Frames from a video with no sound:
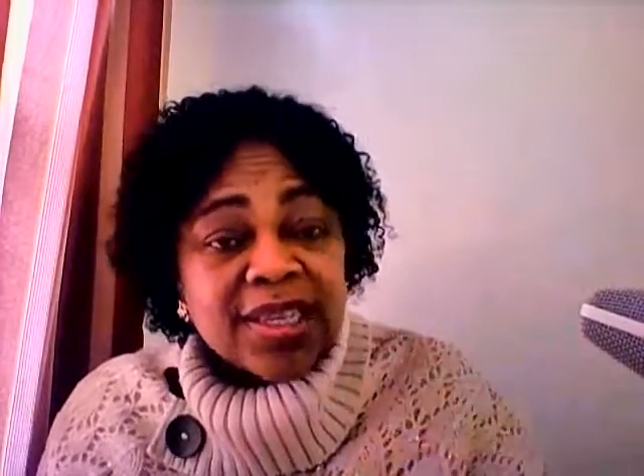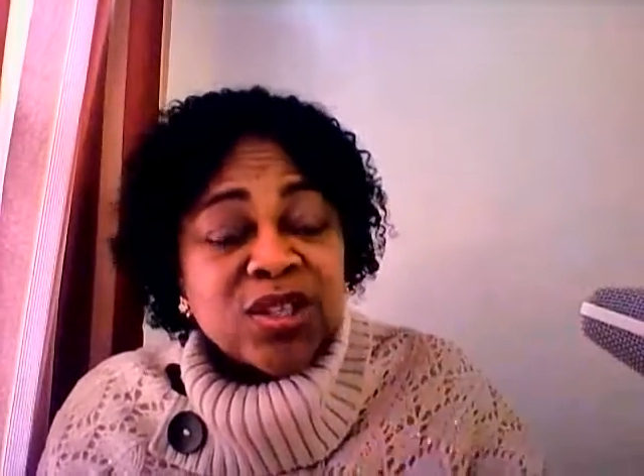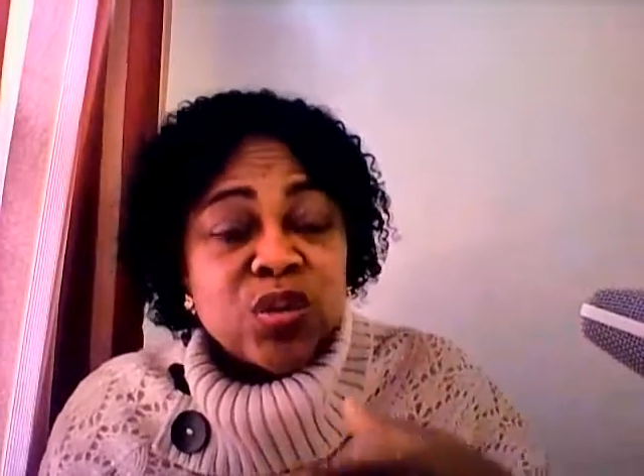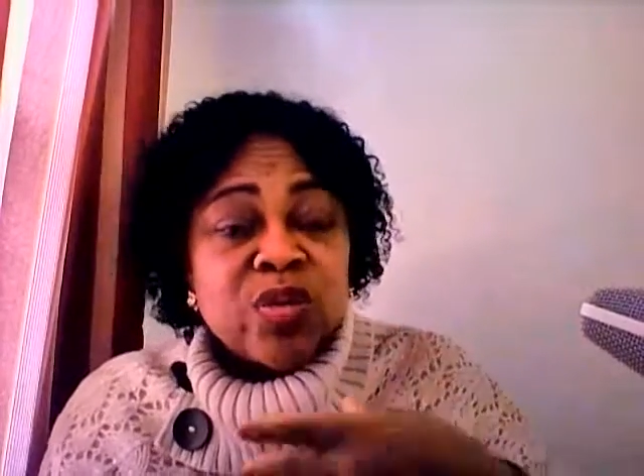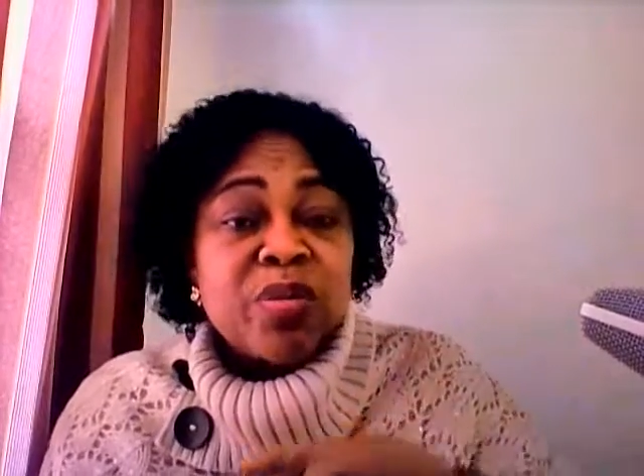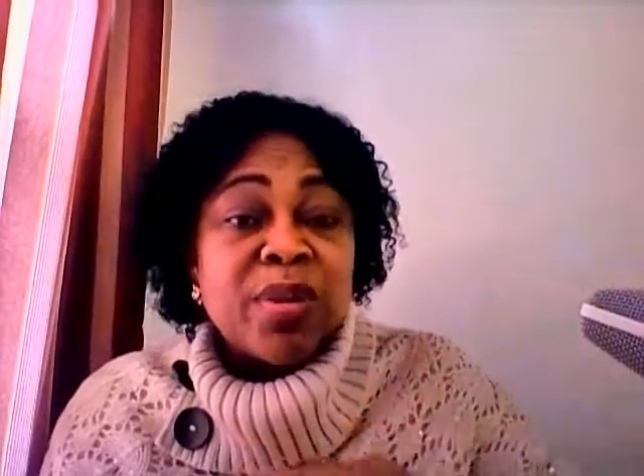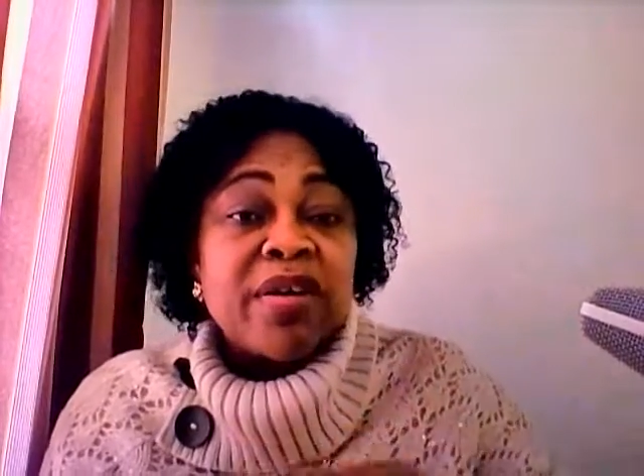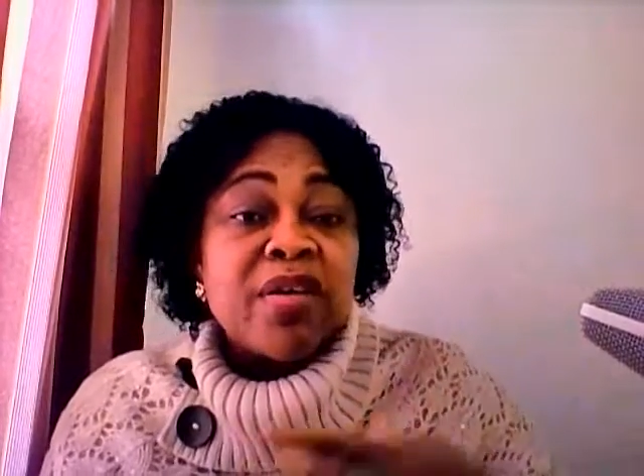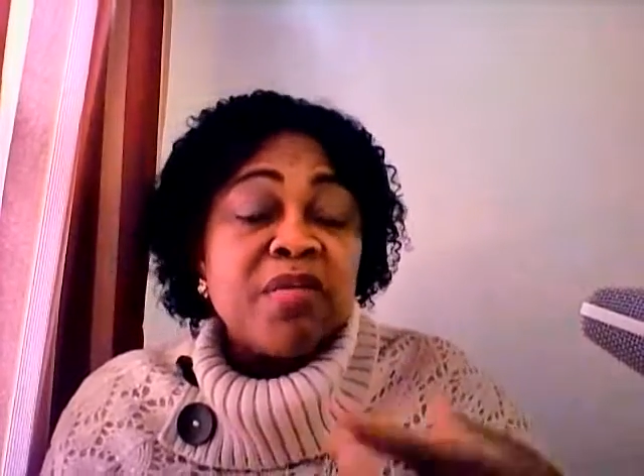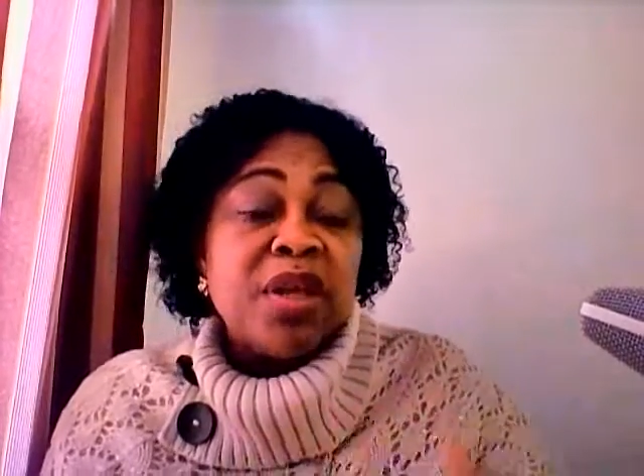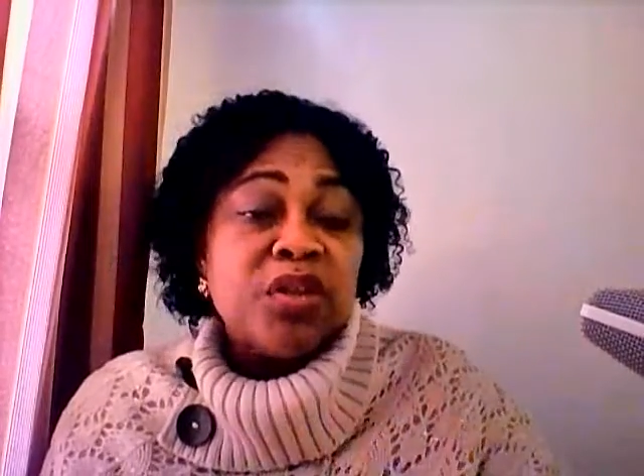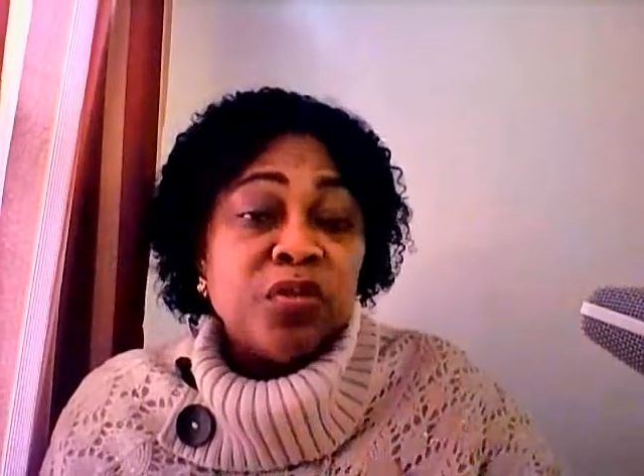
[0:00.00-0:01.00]
is when we
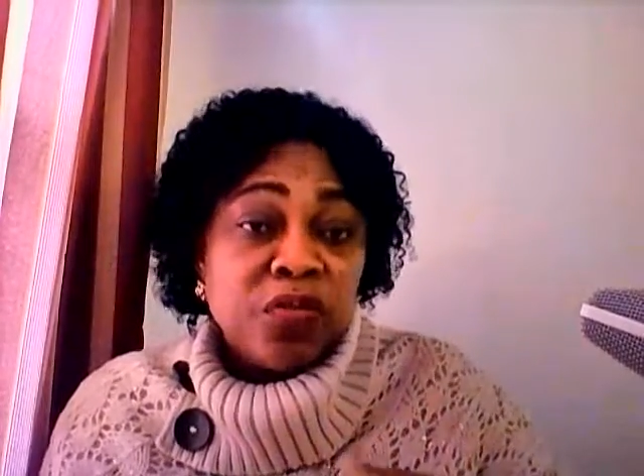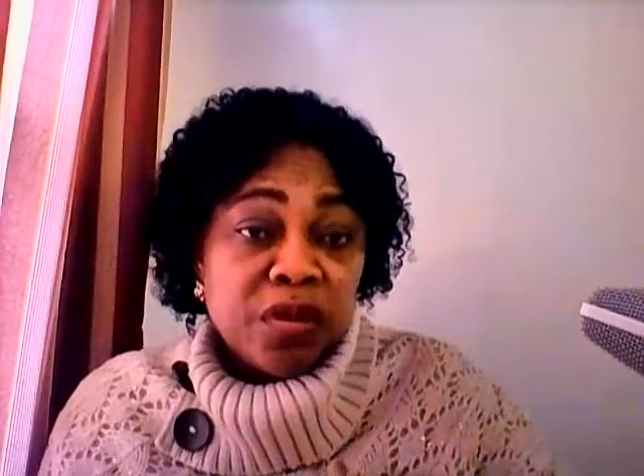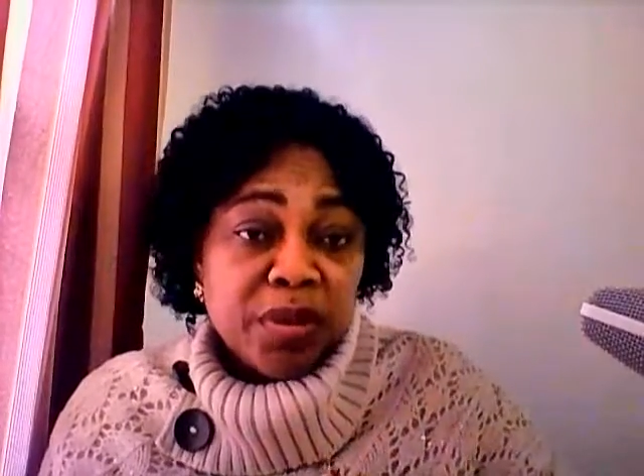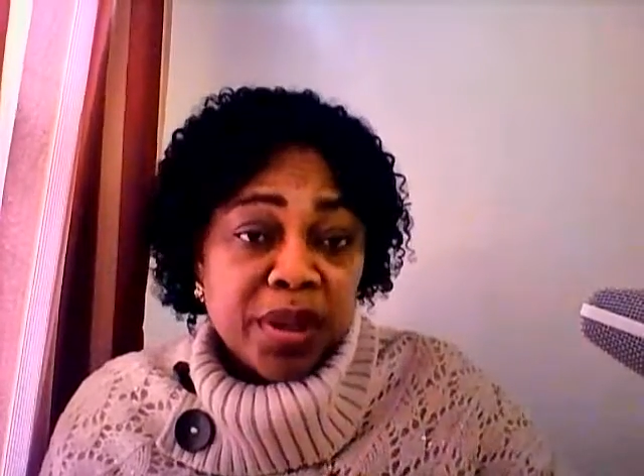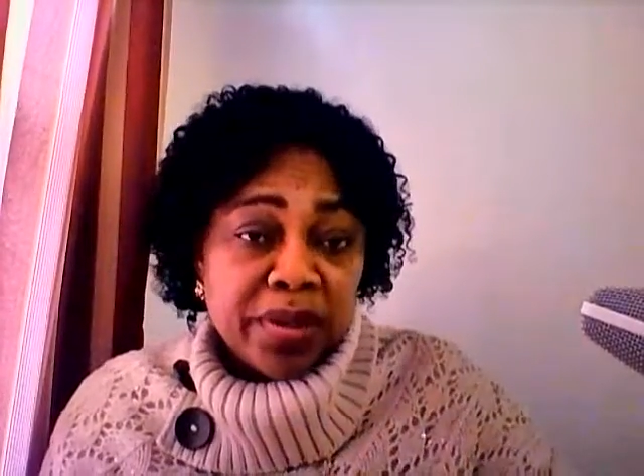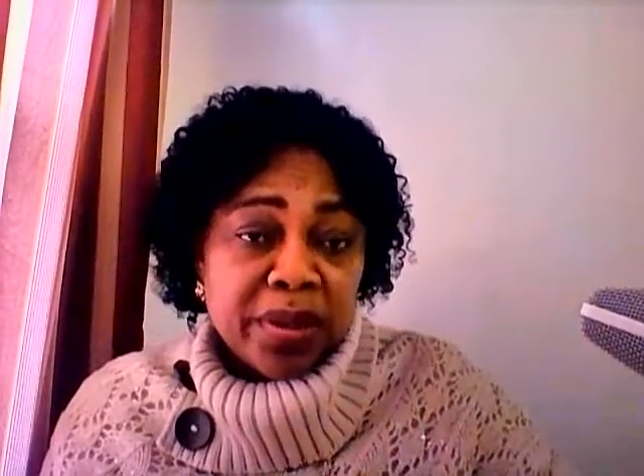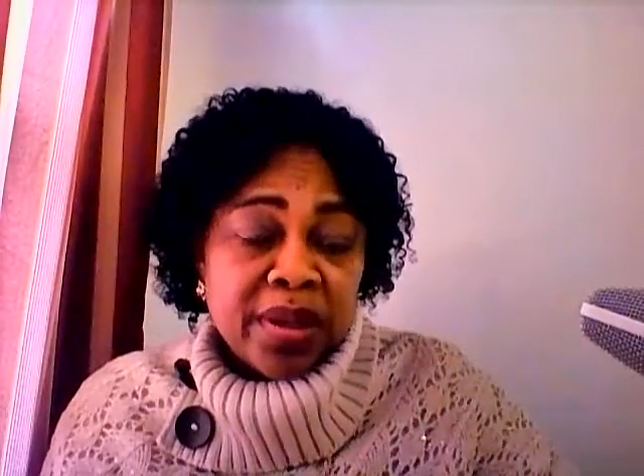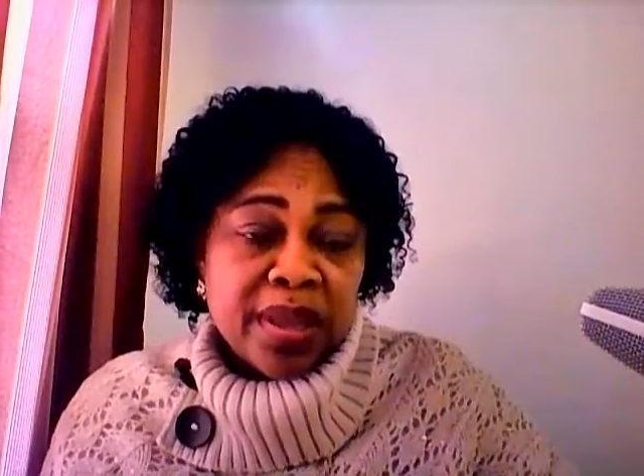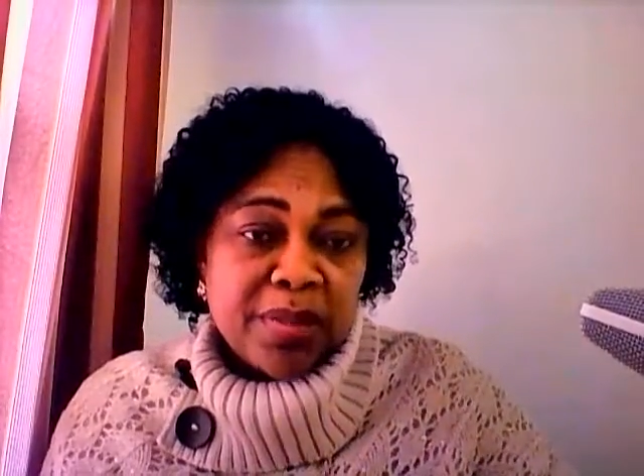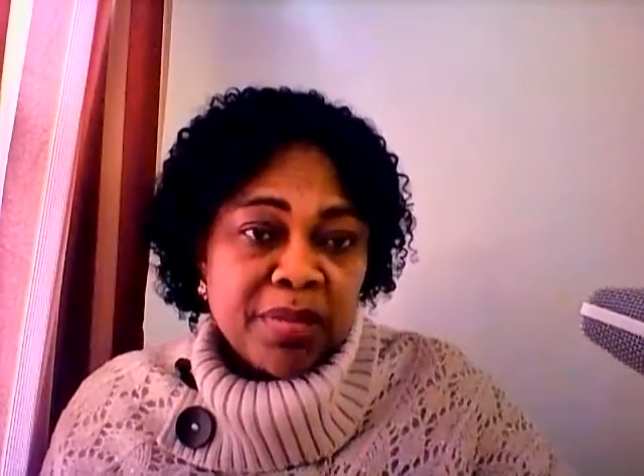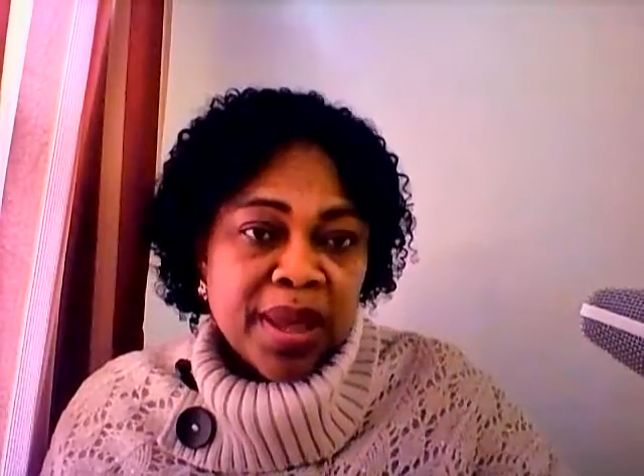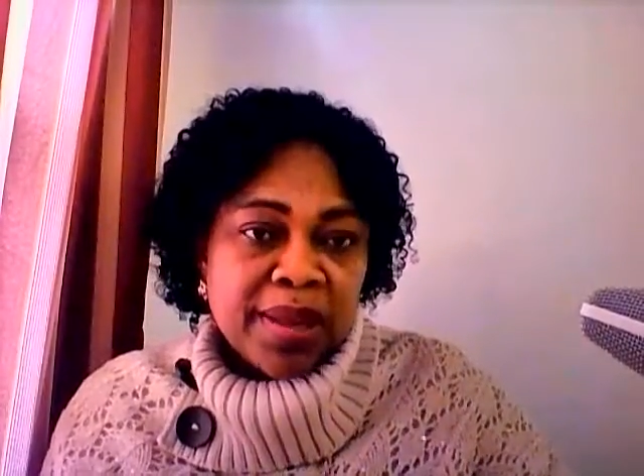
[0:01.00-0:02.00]
marry male to female.
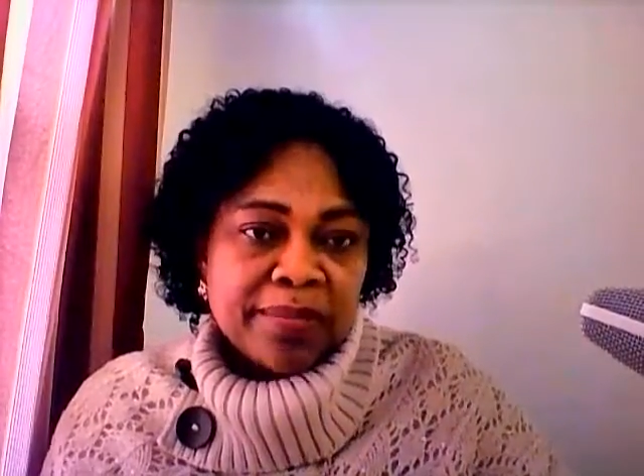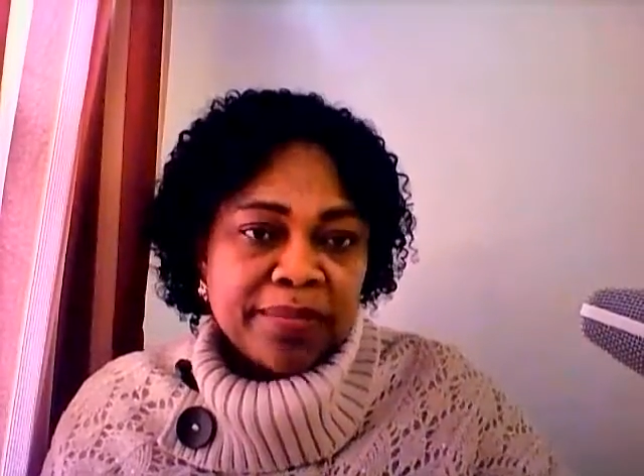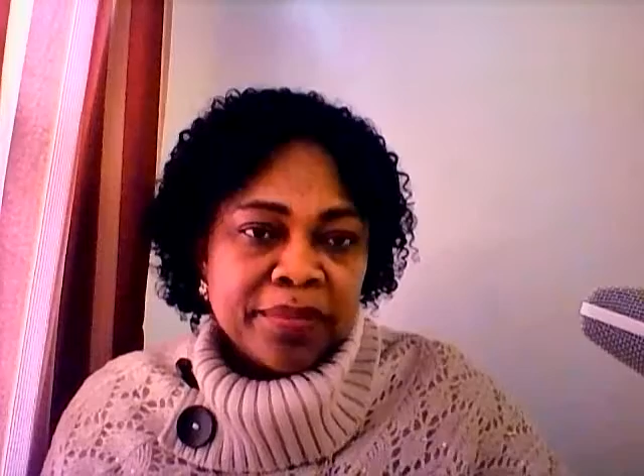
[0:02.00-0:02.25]
Amen.